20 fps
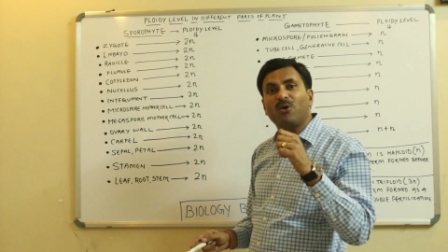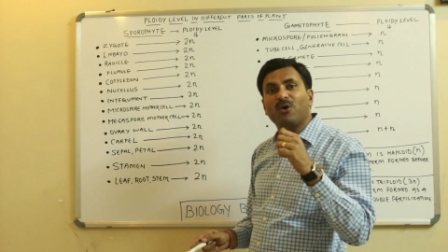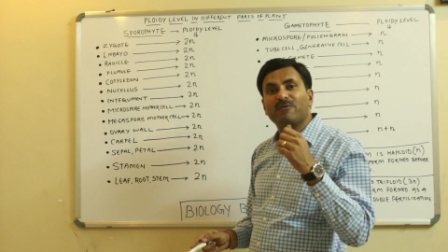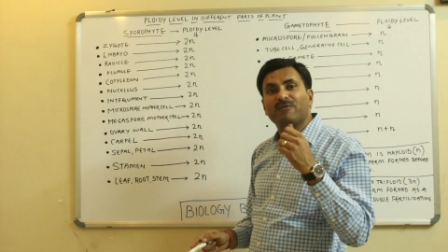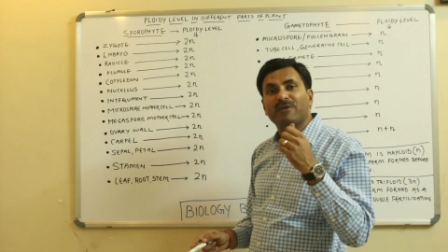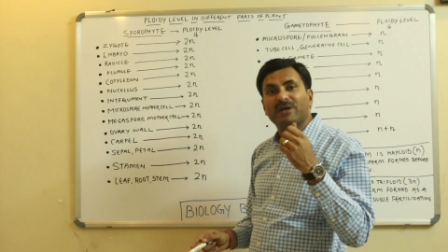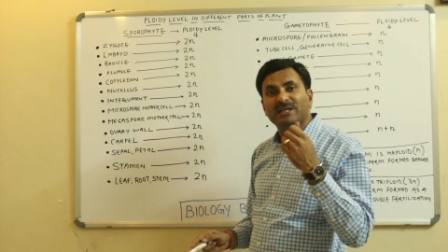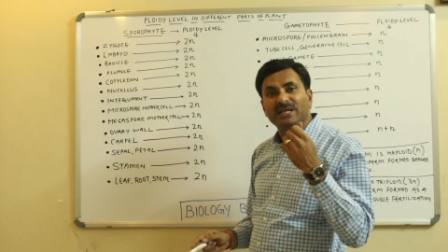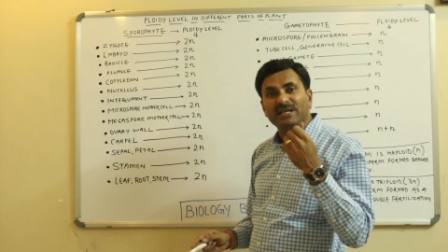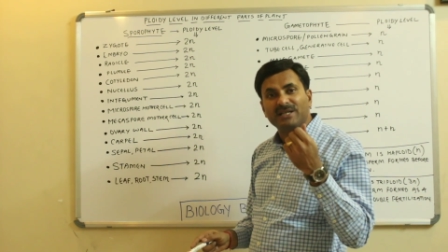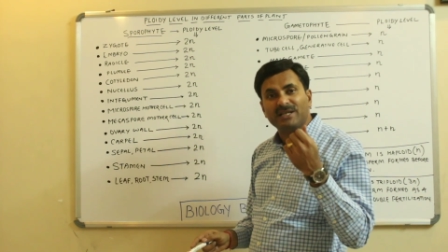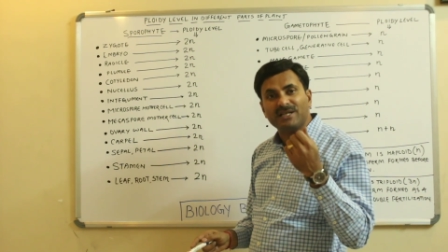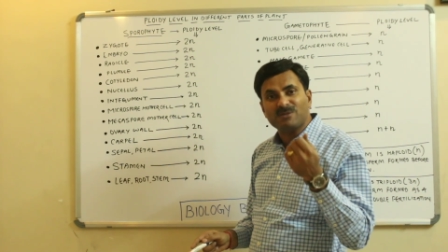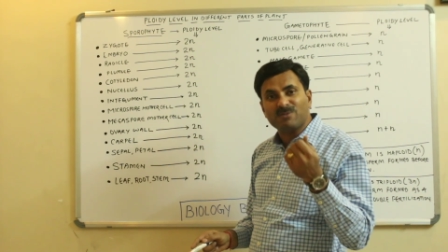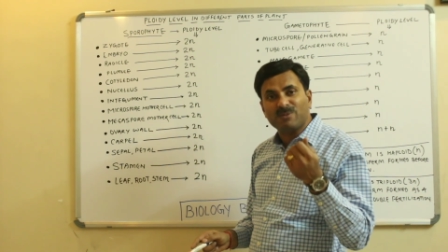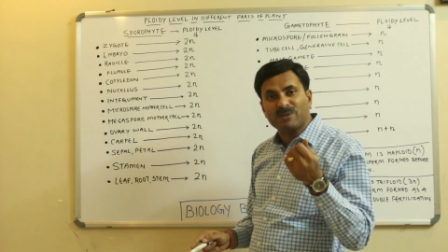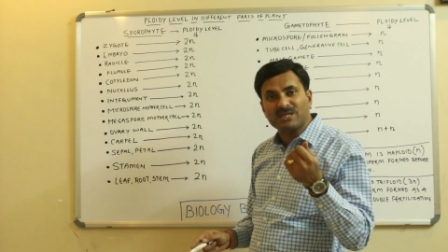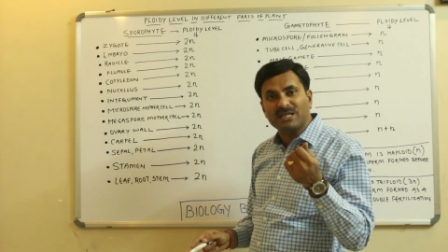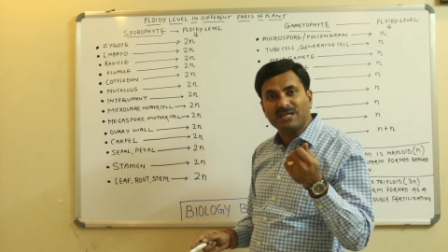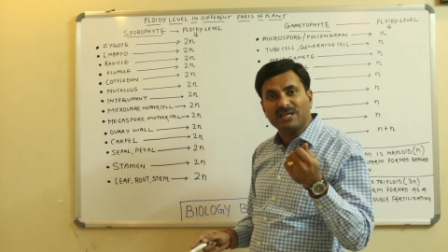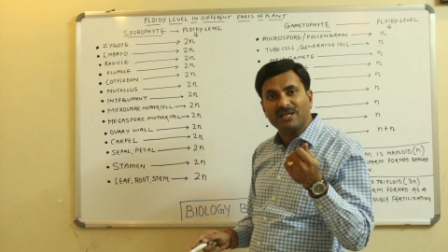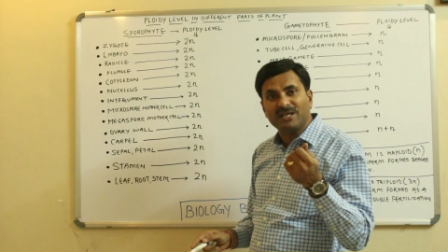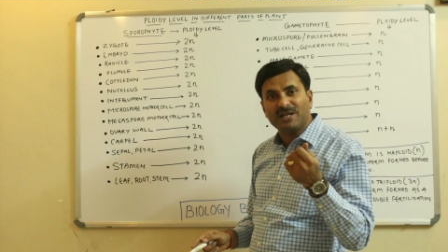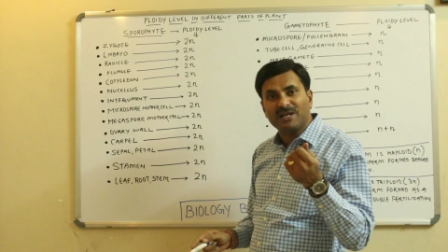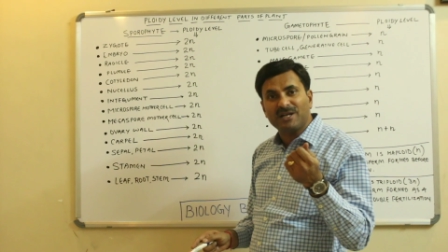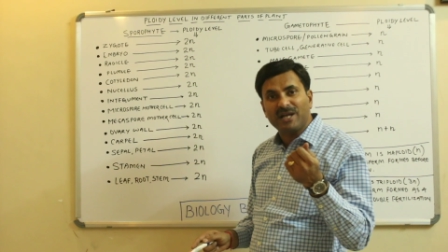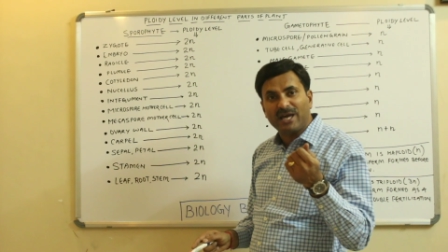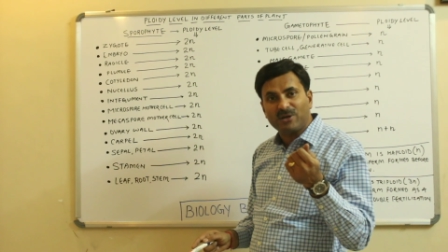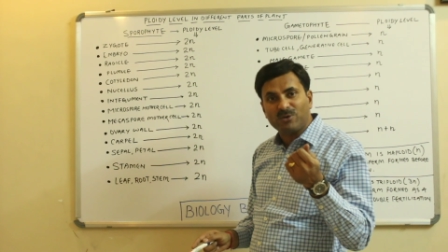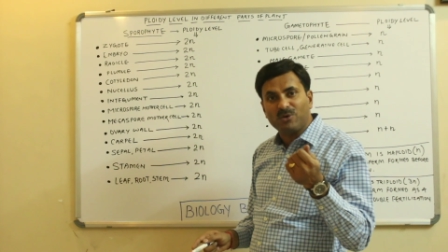or whether it is present in
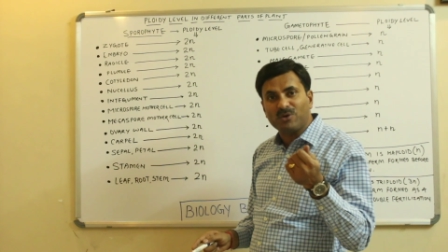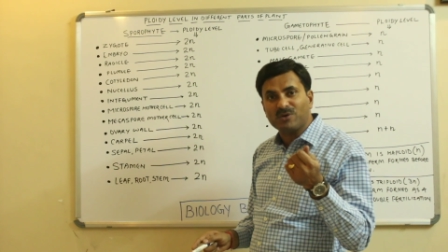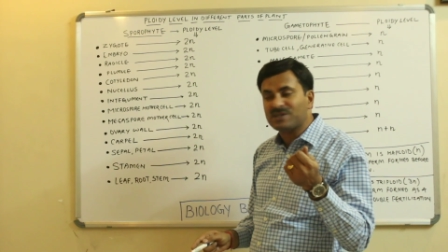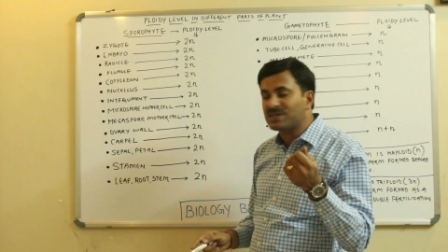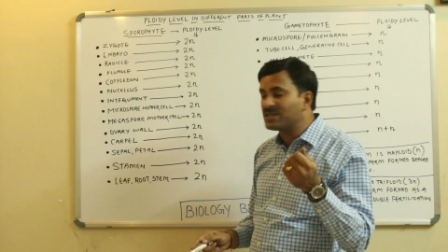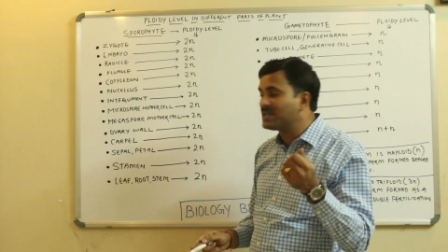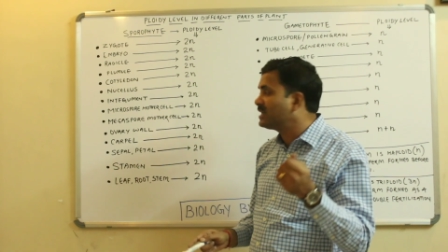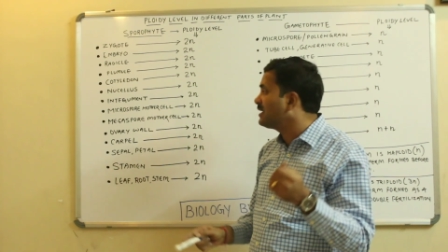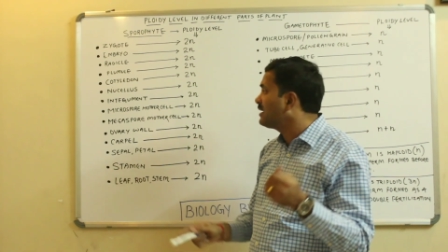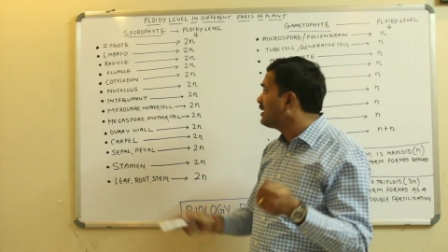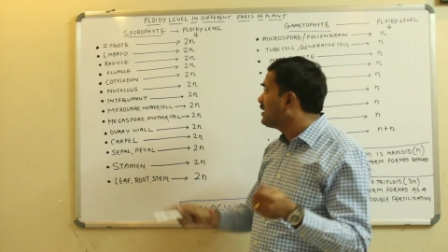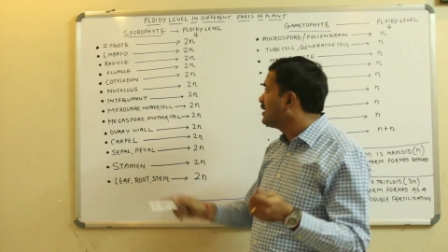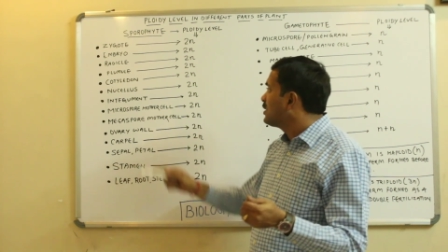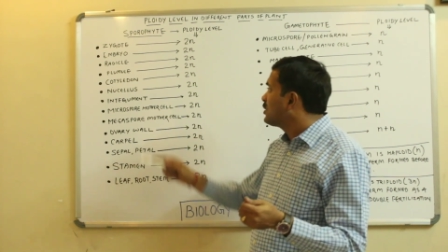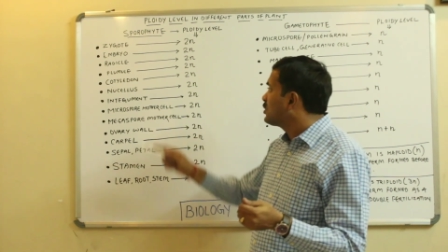a dicot seed,